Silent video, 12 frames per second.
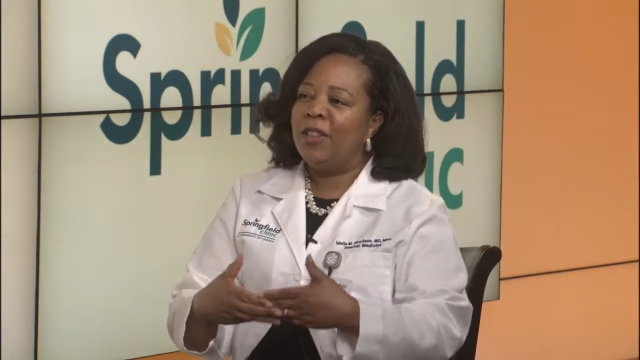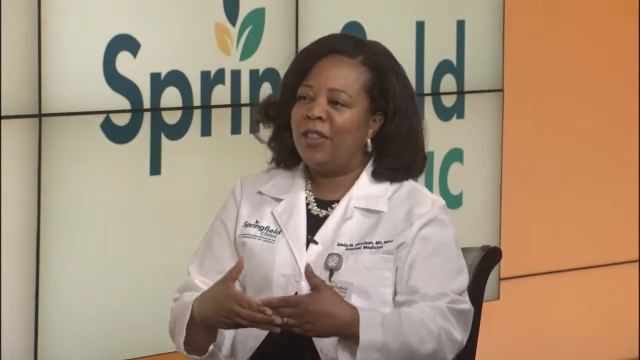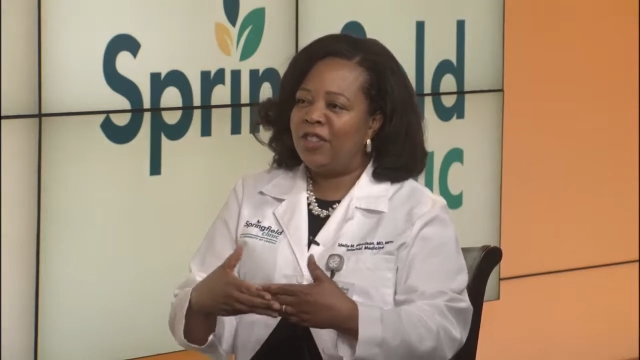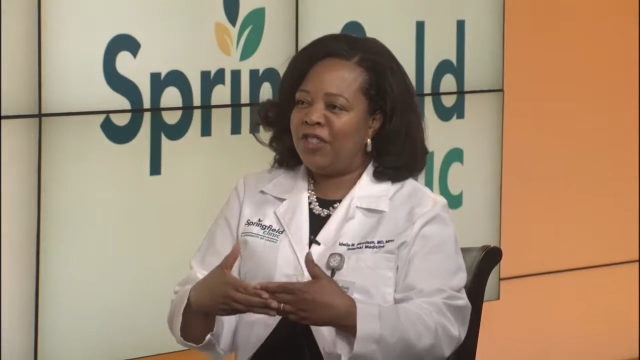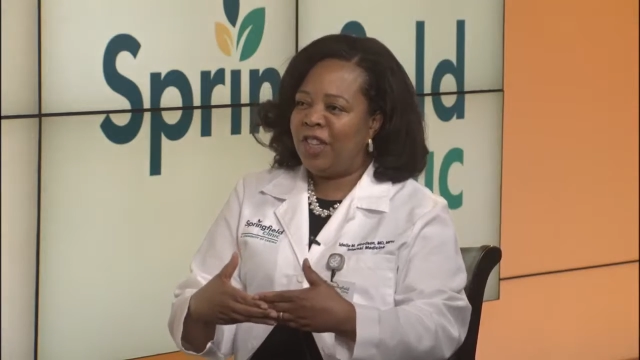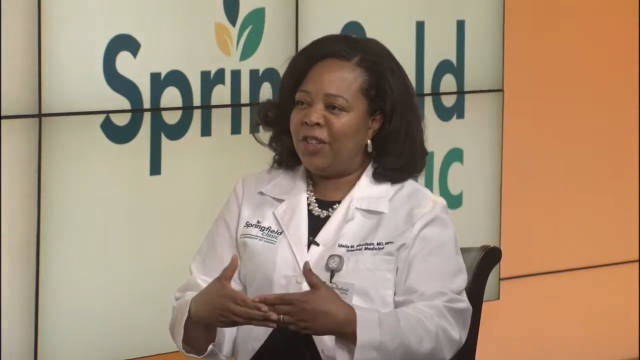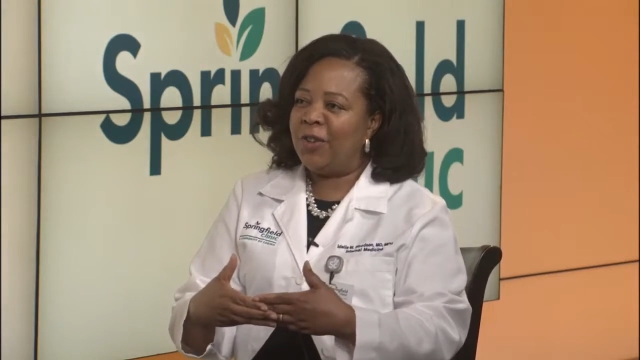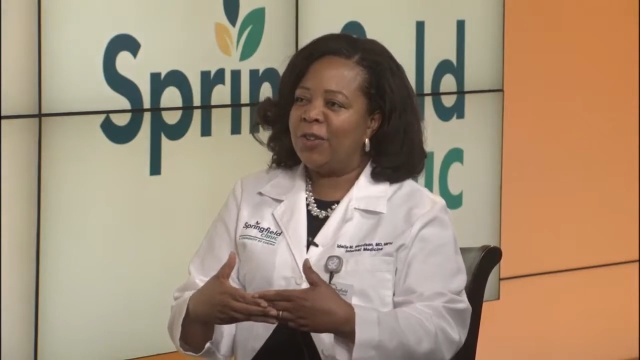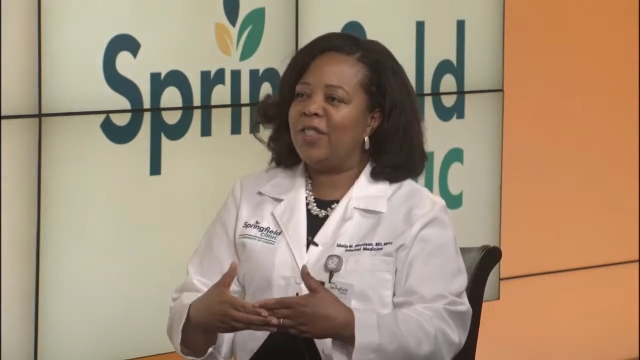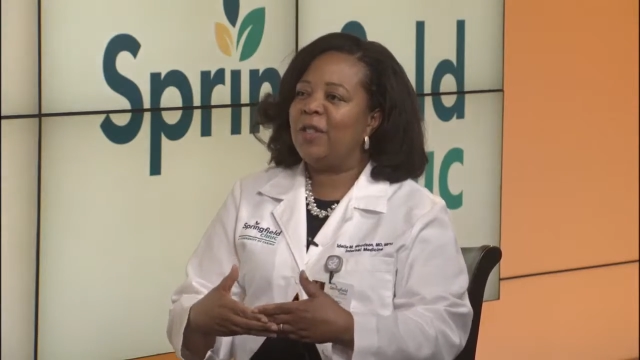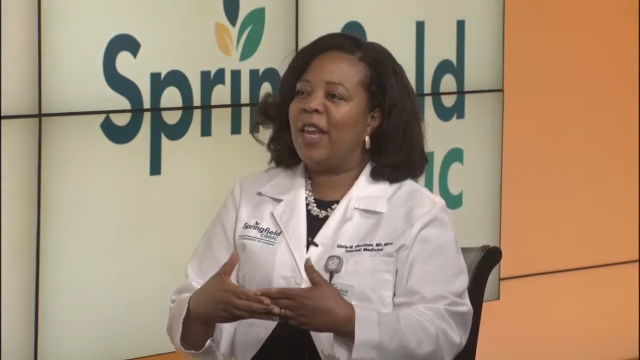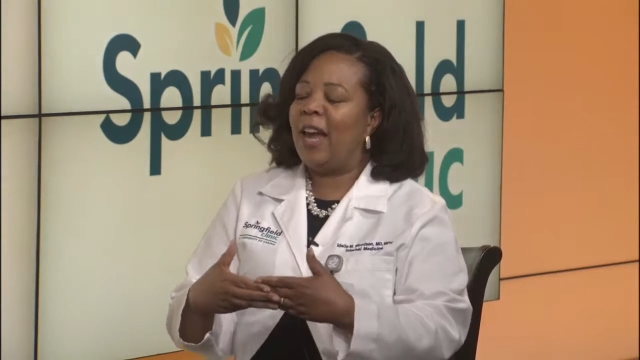the
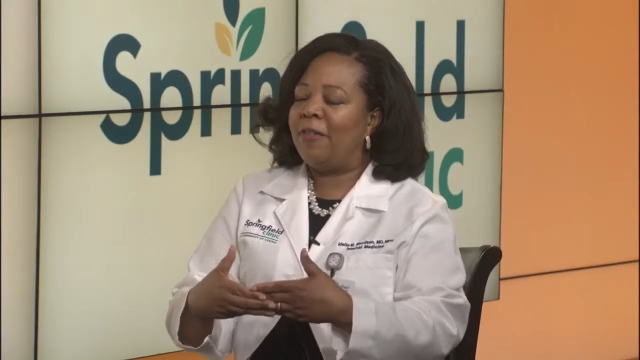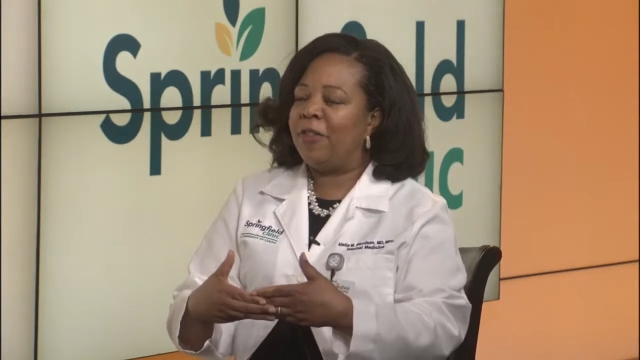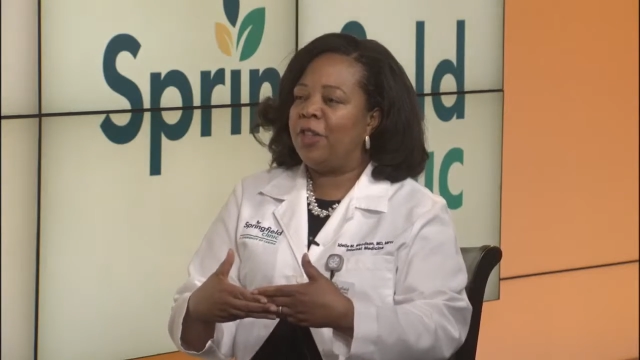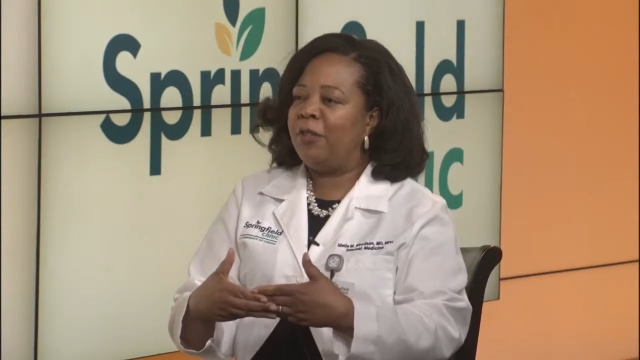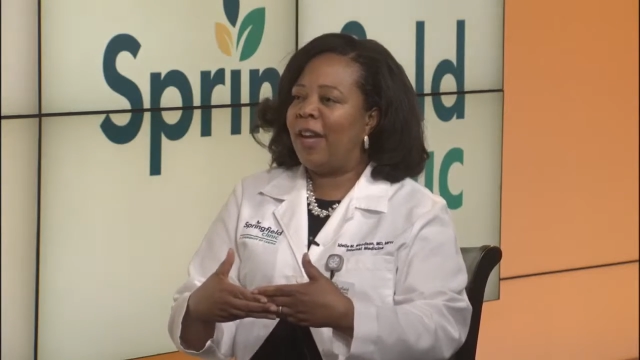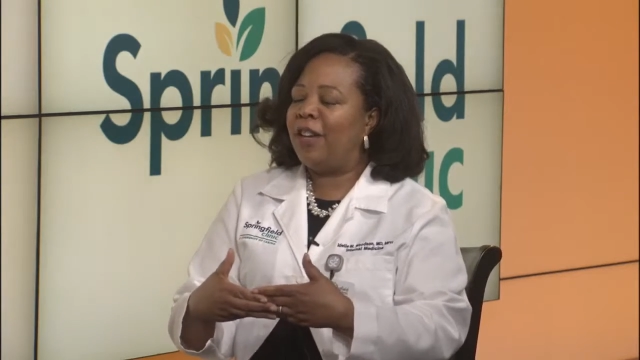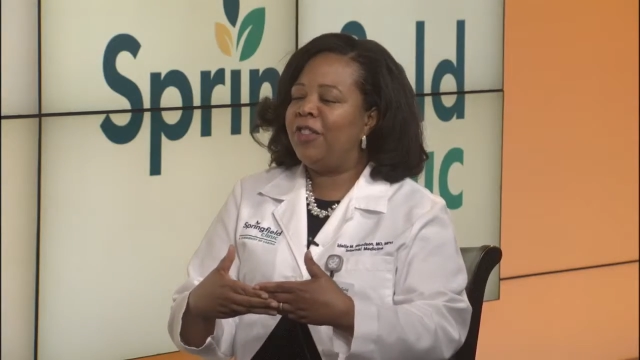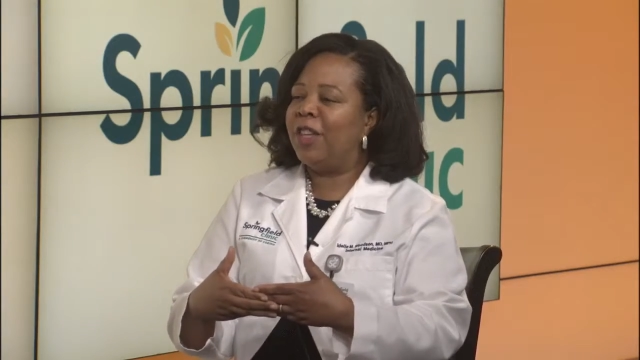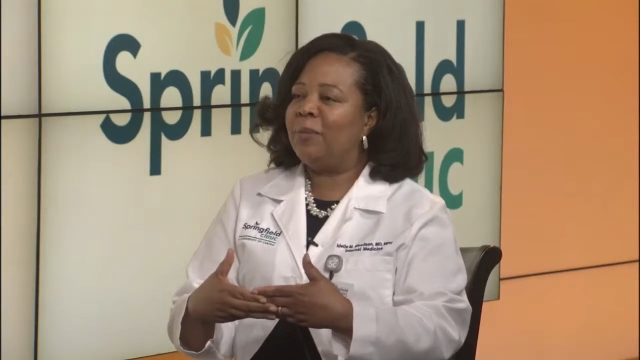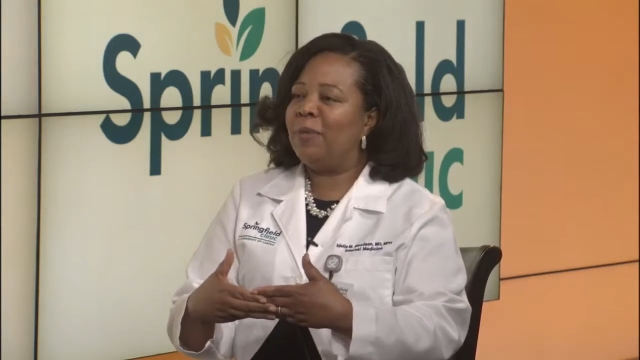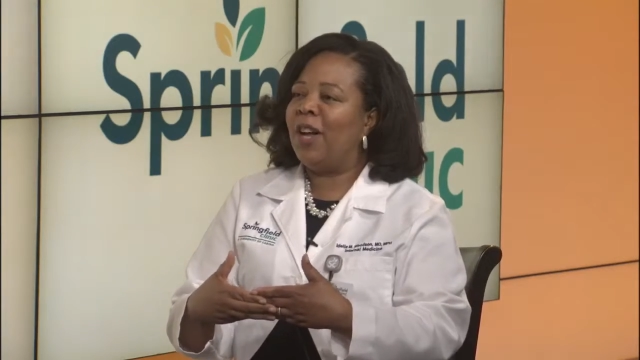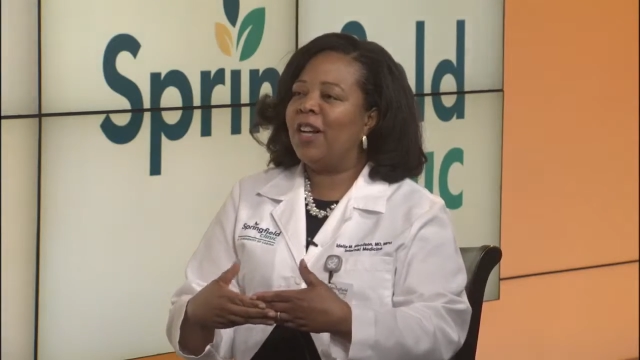shingles after mm-hmm. you've had
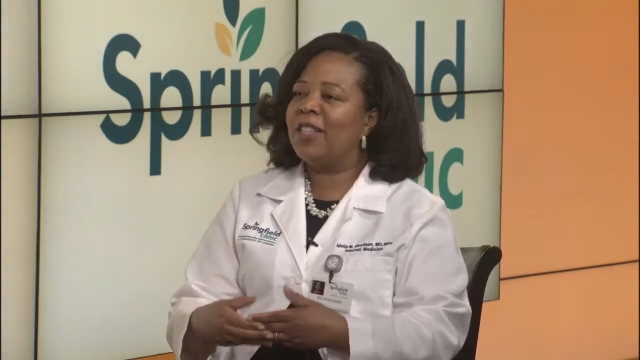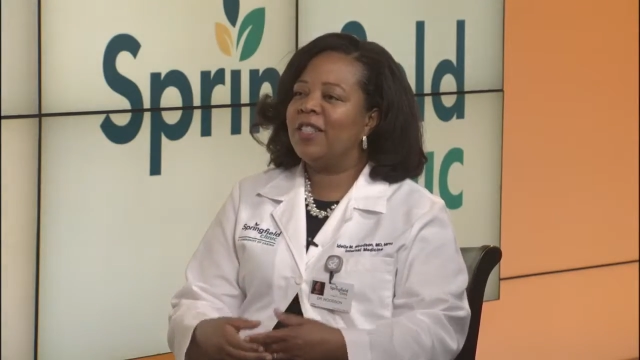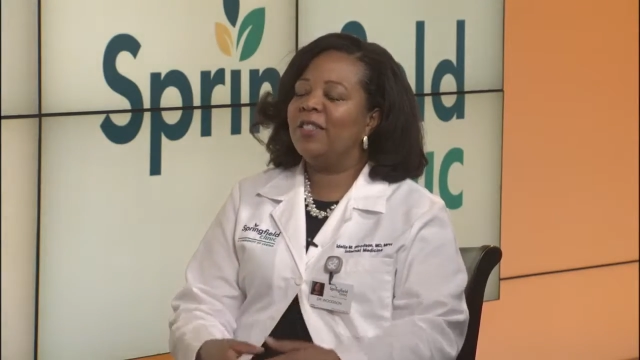chickenpox.